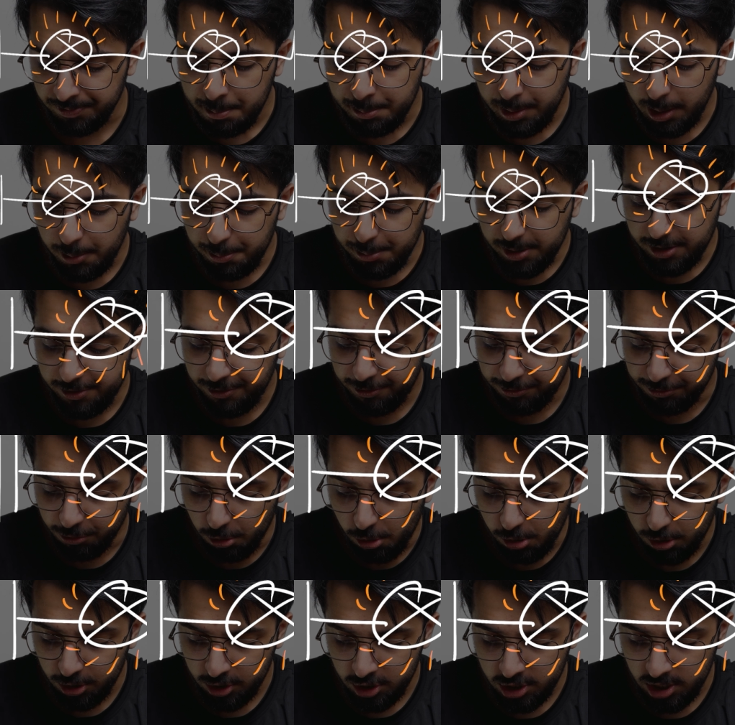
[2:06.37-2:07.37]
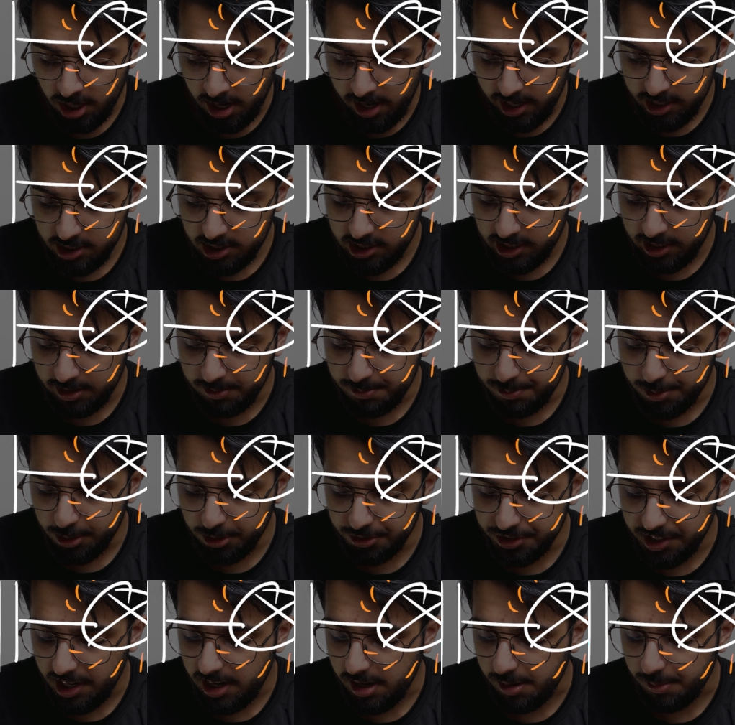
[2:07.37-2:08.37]
but before charge can
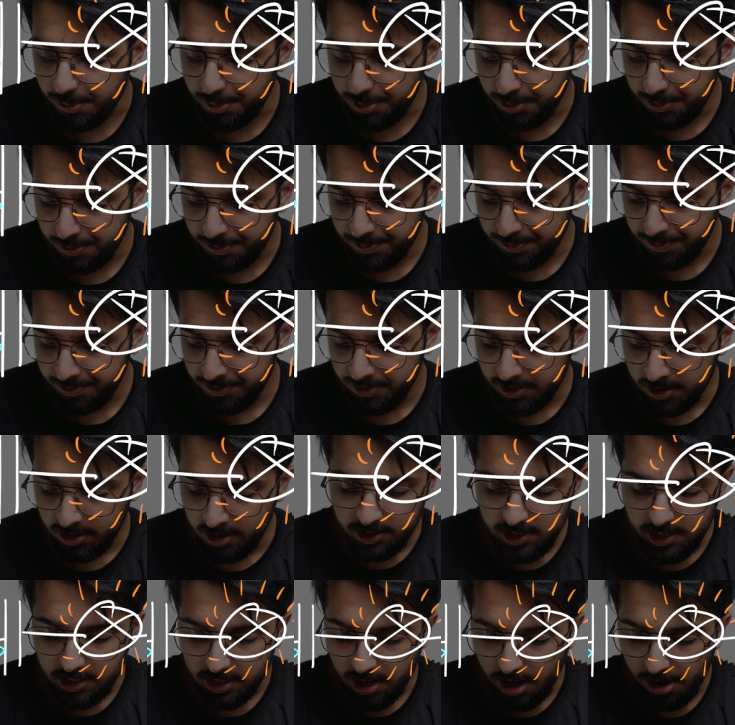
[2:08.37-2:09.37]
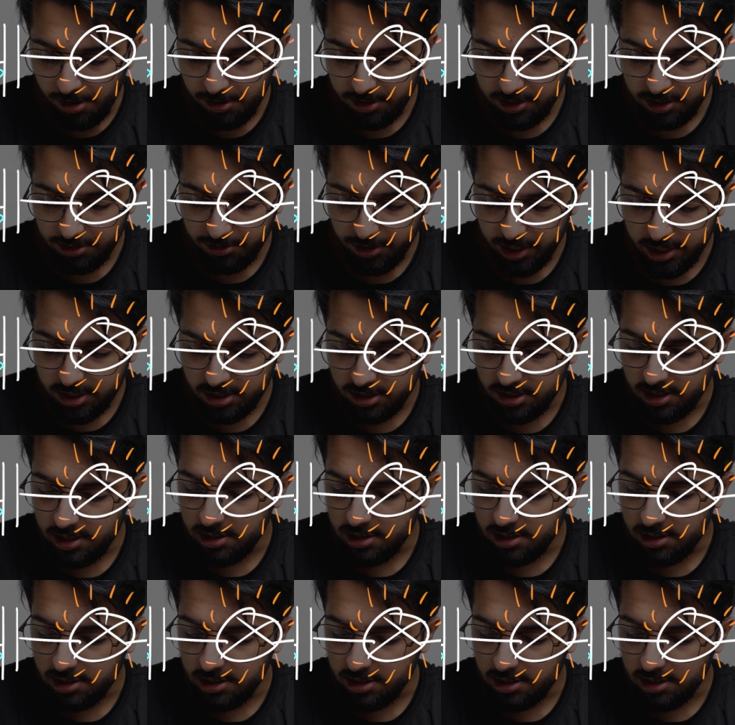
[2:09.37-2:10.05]
build up, the current direction